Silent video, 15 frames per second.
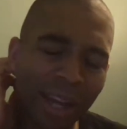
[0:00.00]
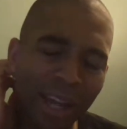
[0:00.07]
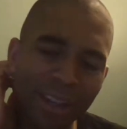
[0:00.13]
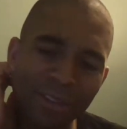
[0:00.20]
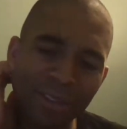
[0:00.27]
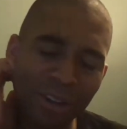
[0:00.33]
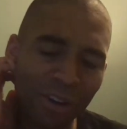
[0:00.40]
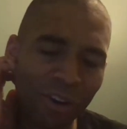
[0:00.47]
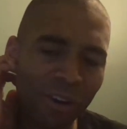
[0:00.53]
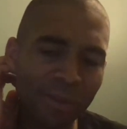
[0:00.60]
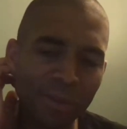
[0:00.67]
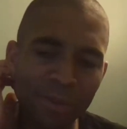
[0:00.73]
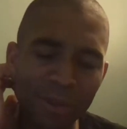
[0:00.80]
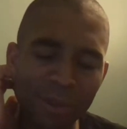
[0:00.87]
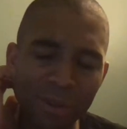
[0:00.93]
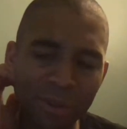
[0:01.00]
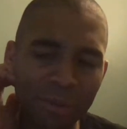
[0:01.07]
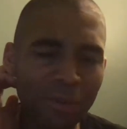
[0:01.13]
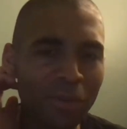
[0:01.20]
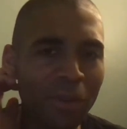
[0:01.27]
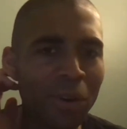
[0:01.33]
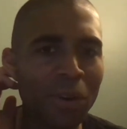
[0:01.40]
I still had arguments with her over
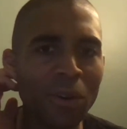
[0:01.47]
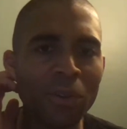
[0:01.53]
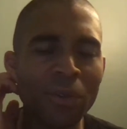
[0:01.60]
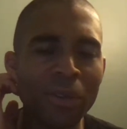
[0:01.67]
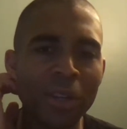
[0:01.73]
the phone.